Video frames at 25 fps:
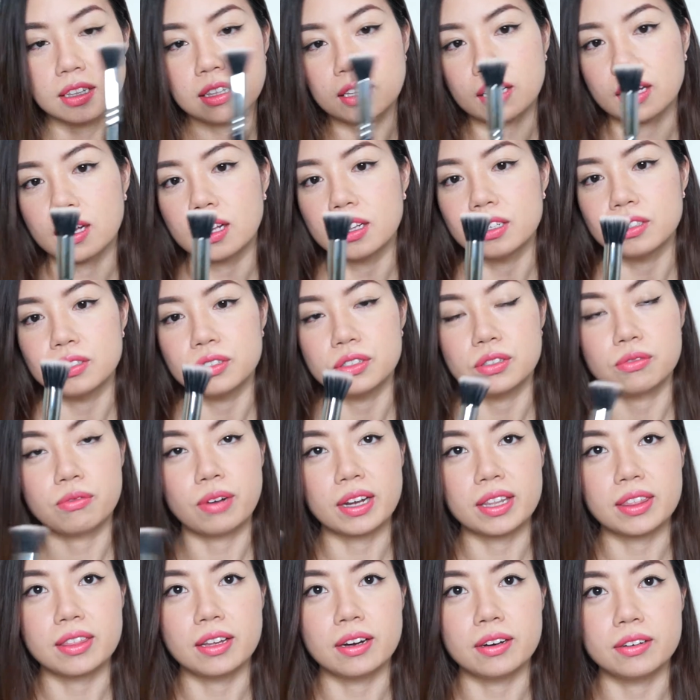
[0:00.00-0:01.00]
the color is
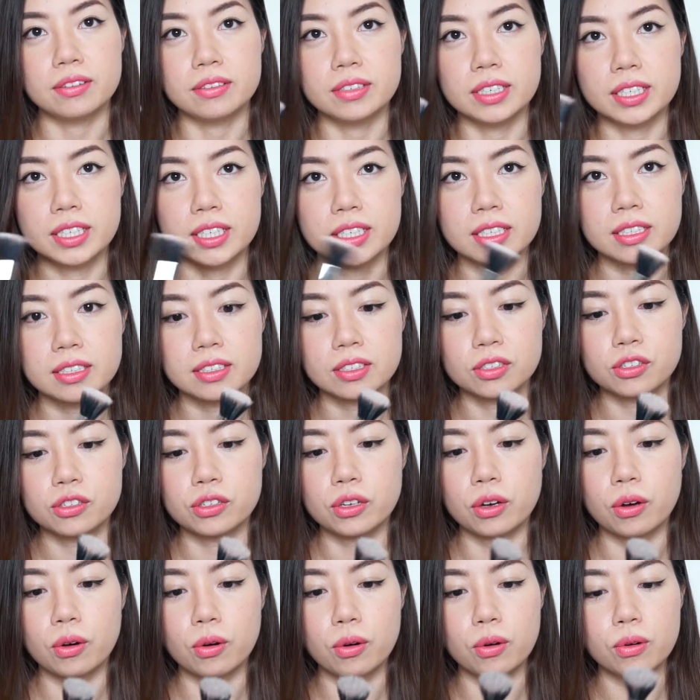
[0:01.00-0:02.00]
right there already.
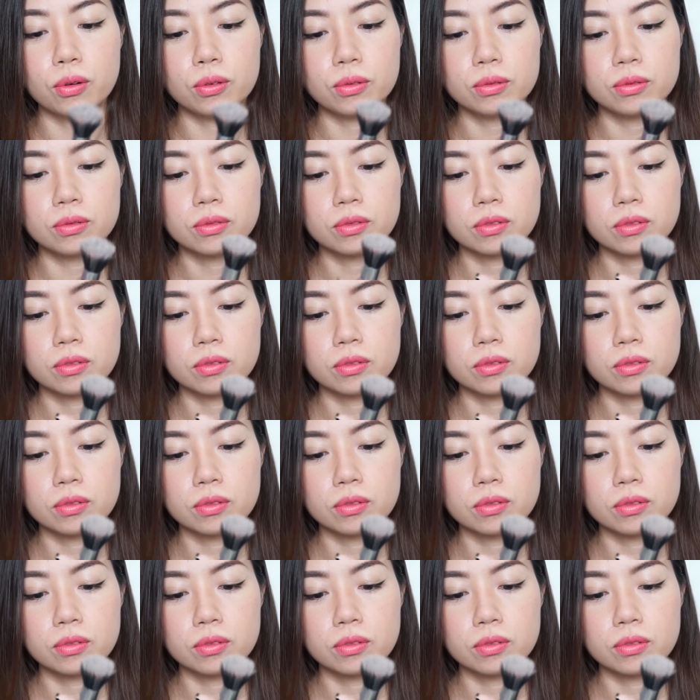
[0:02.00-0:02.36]
So